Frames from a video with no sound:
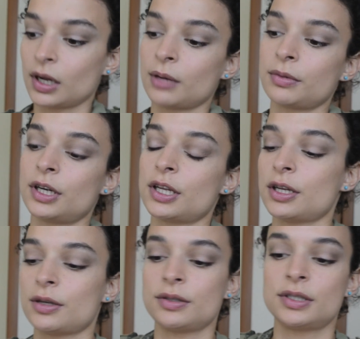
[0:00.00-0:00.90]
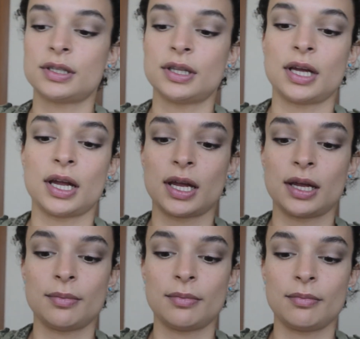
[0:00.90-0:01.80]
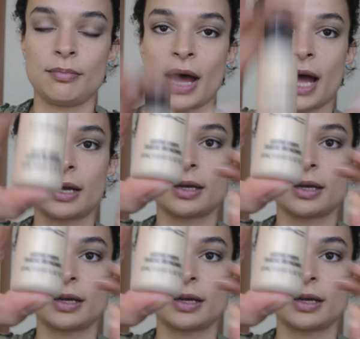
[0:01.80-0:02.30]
I'm going to use the MAC,